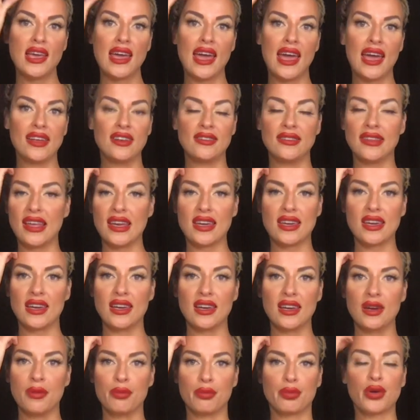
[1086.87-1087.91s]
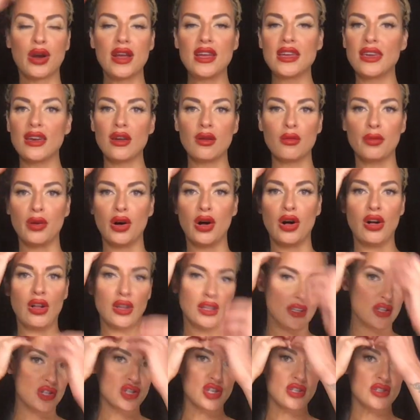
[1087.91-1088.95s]
And like a breaking ball,
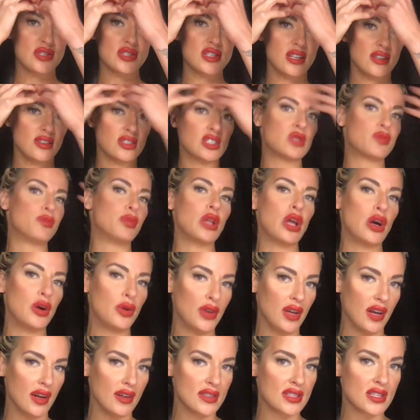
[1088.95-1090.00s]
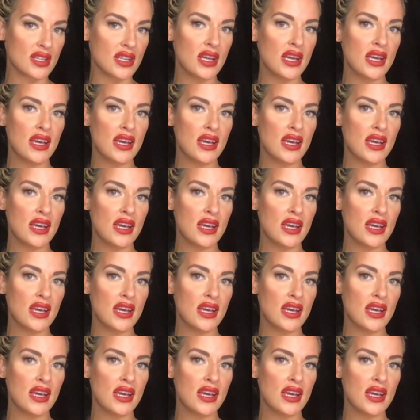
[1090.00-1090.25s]
it just exploded.